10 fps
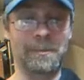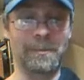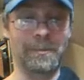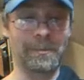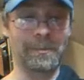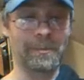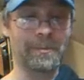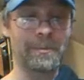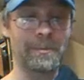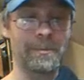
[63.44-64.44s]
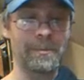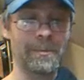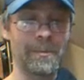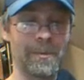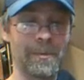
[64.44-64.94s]

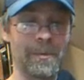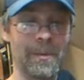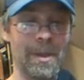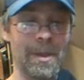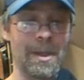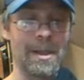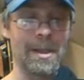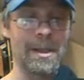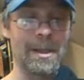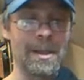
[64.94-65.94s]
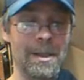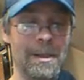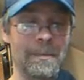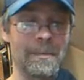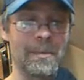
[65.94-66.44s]

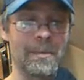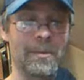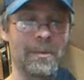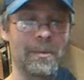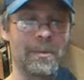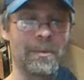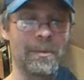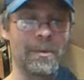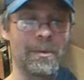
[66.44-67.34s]
Nothing is said.